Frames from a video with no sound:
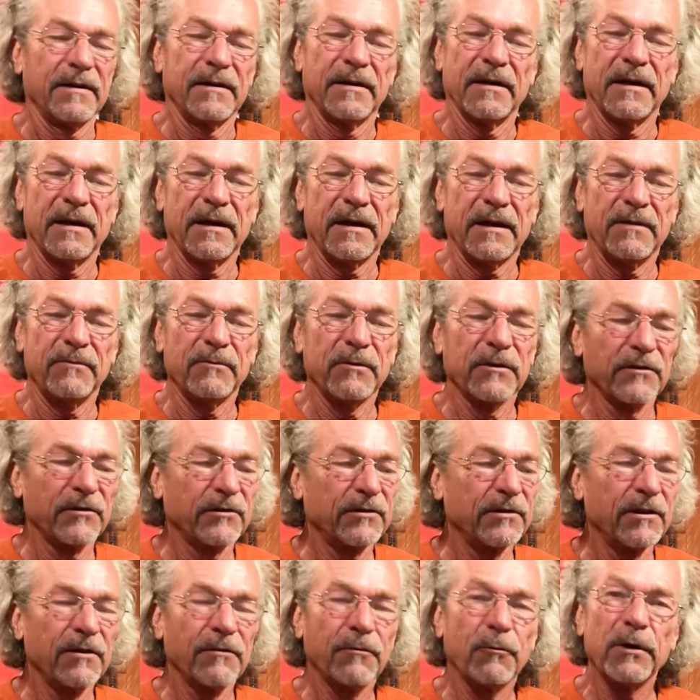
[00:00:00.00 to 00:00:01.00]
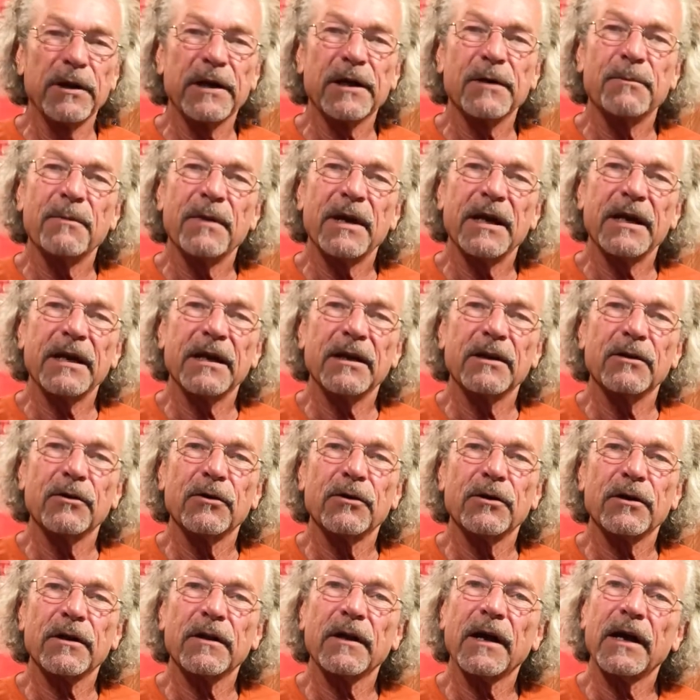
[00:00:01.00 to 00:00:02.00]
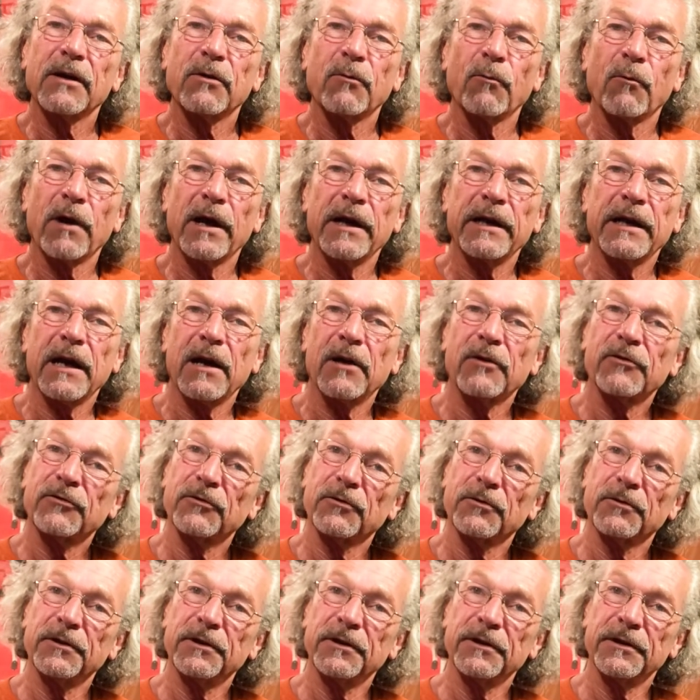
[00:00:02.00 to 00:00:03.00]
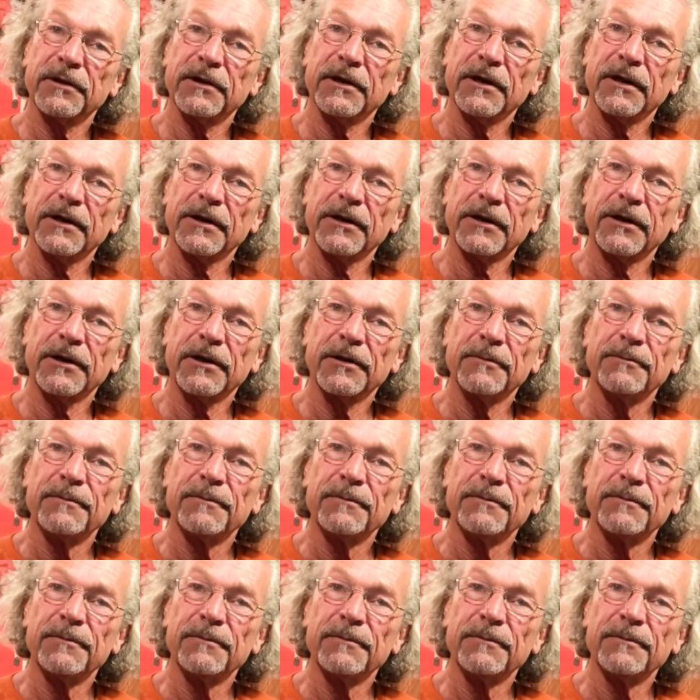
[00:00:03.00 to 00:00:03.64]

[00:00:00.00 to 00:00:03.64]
and we'll see if we can make it look like the White House, only in color.